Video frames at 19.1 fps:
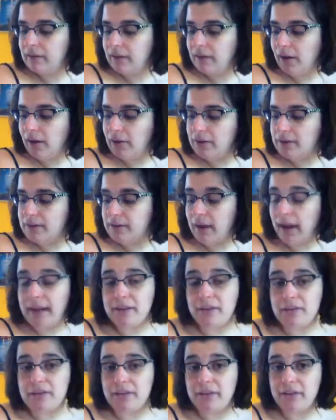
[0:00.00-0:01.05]
Although I
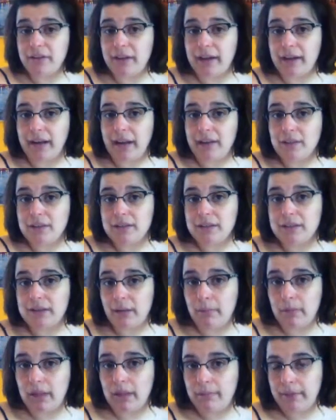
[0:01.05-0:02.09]
used to do that. I used to
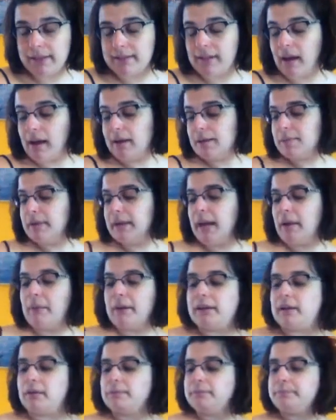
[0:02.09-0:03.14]
double up my socks, but now I
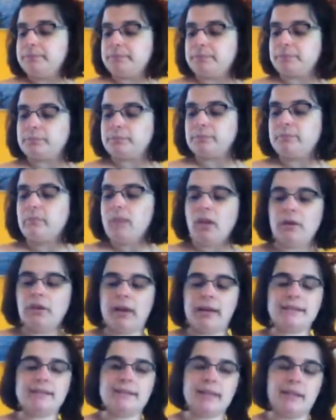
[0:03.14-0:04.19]
don't.
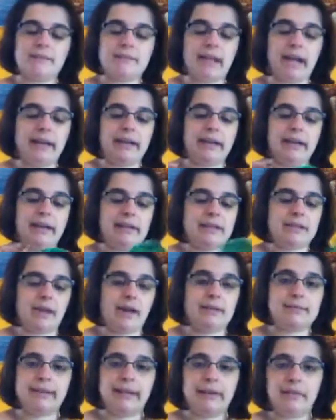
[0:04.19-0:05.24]
Not since I've started knitting
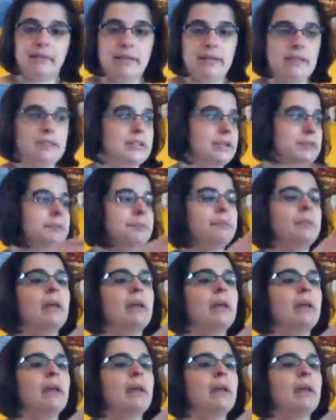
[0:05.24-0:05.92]
socks. I don't need to.